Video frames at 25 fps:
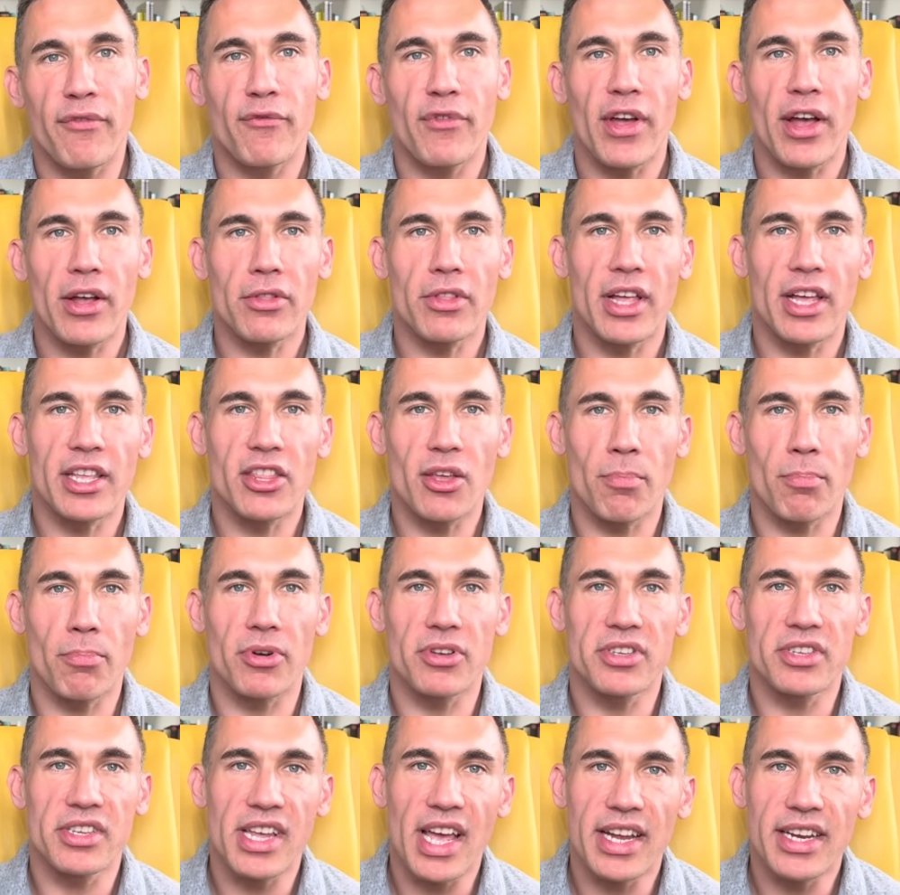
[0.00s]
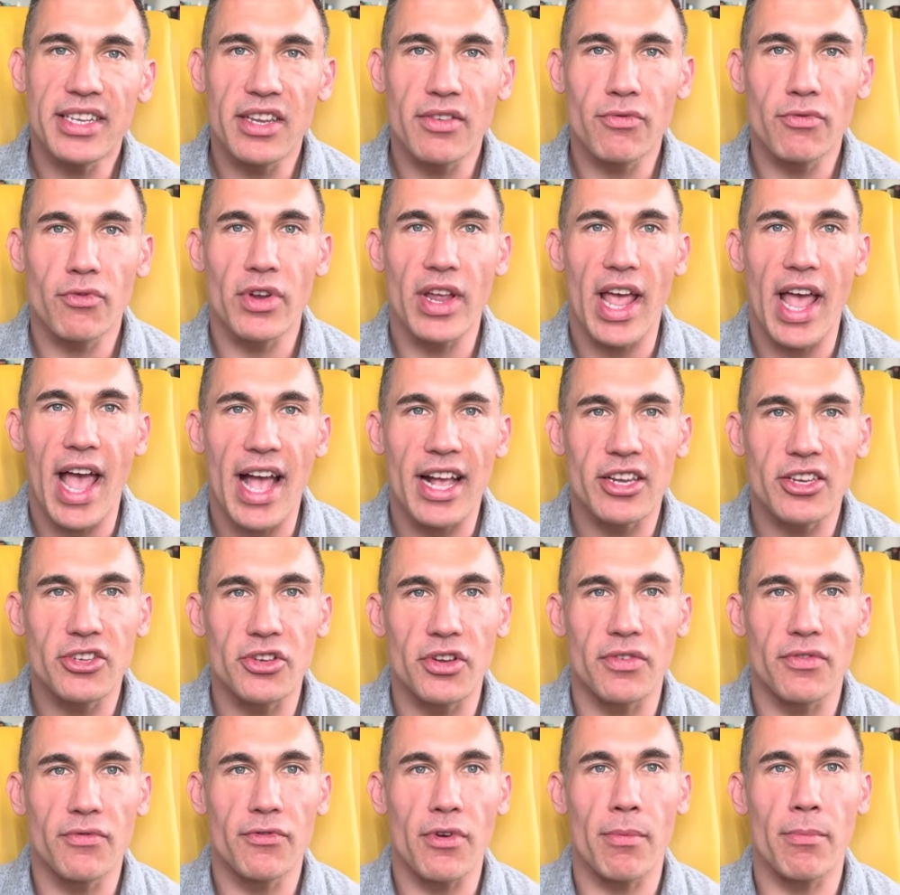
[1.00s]
felt like the protective
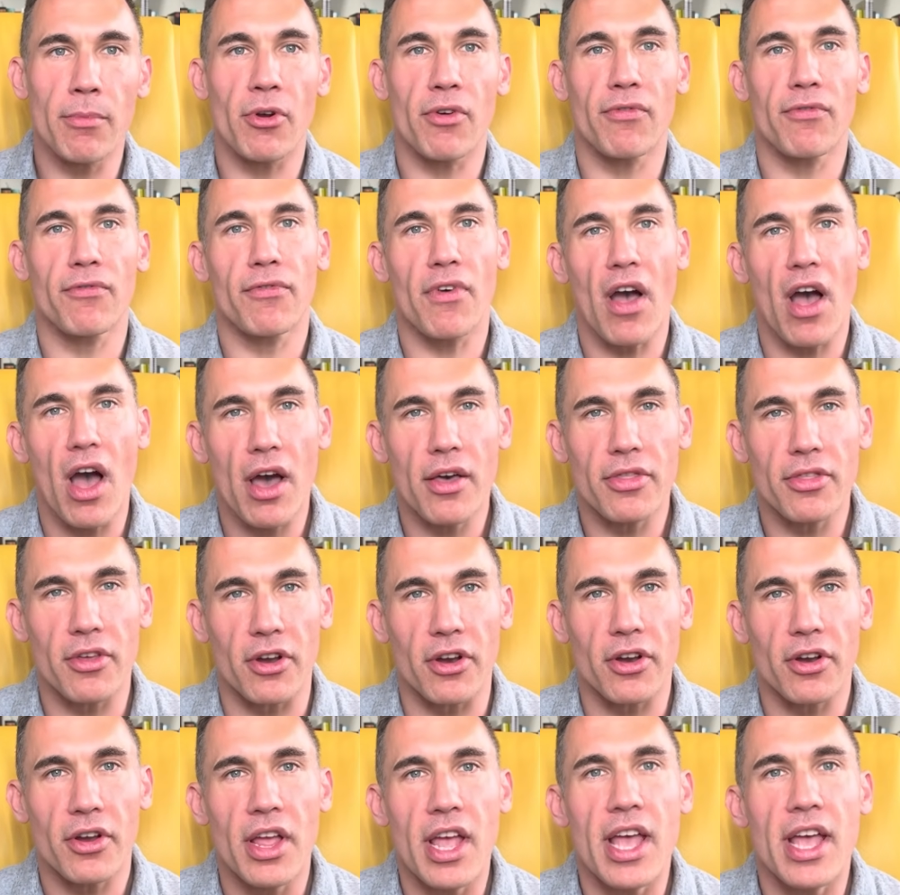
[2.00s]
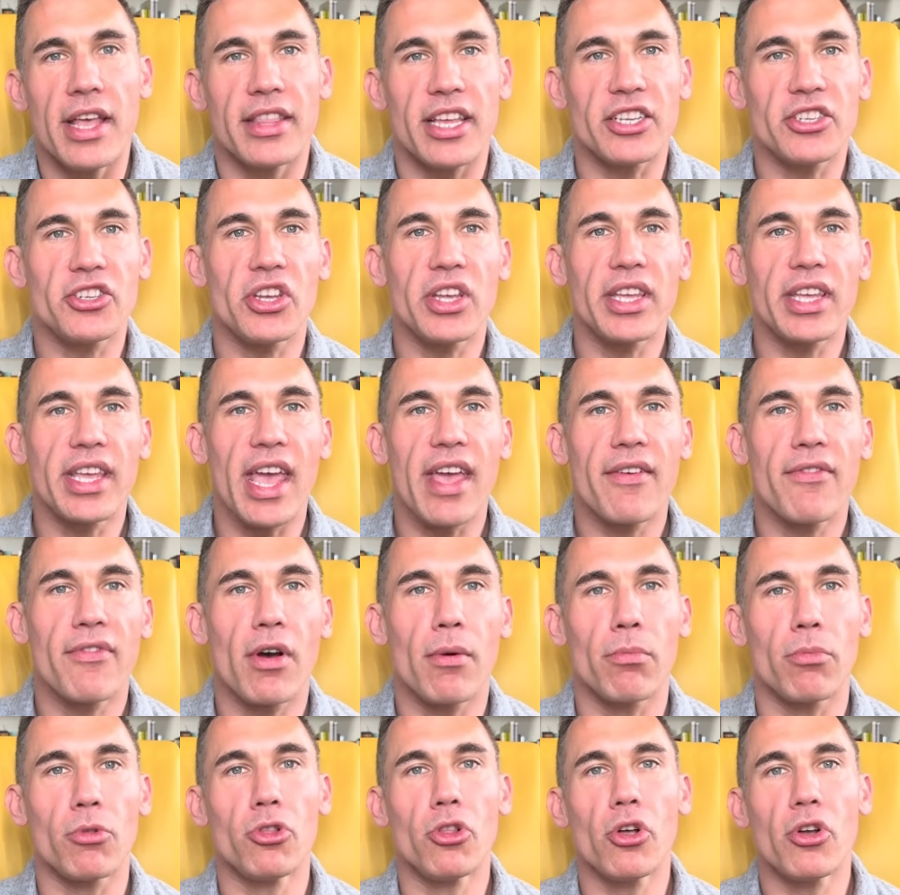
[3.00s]
reaction from her father that she gave
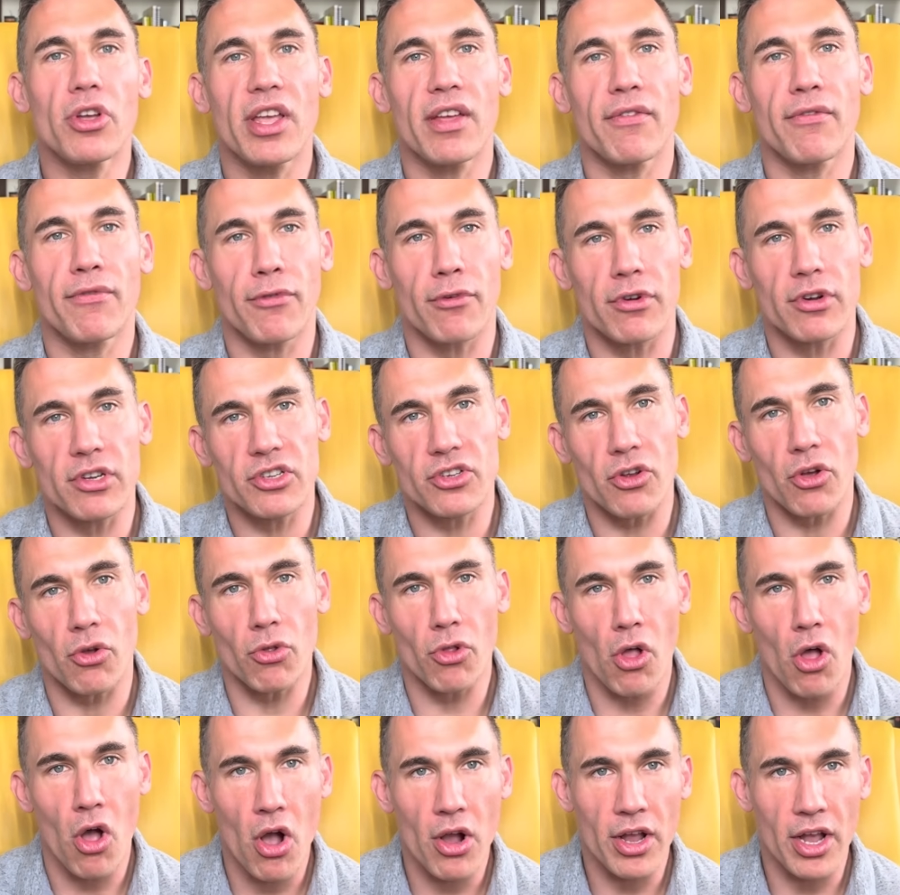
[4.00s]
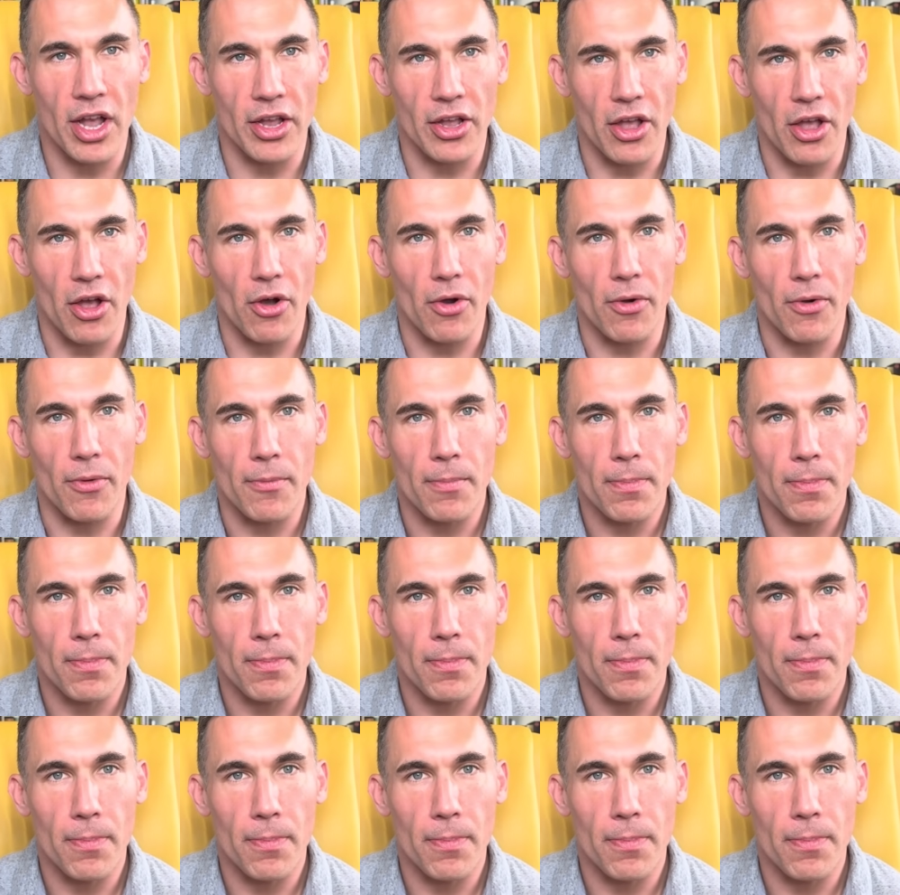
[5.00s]
up looking for so long ago.